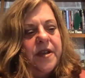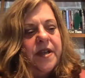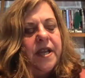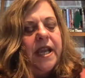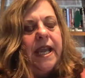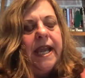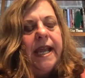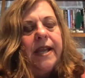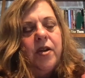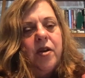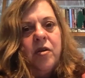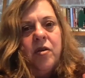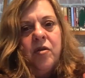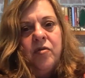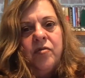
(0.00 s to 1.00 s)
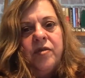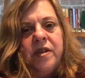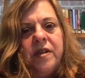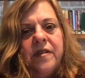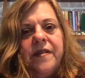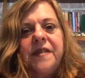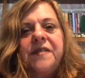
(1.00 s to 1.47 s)
can't own
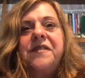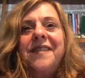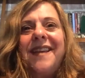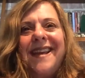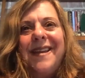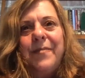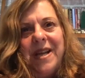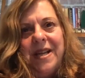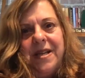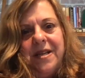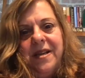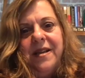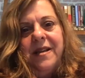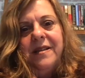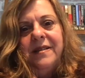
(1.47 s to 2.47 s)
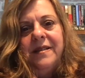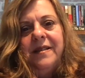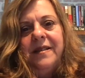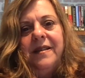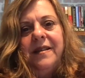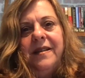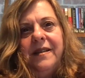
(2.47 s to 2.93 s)
the same idea
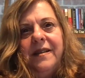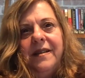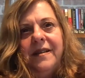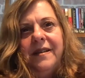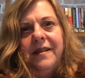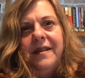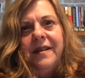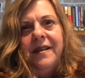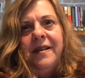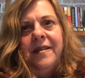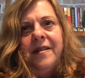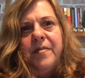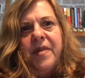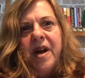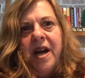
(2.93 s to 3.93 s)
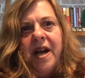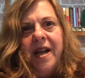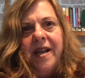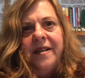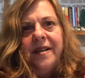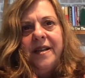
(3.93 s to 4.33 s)
in the mind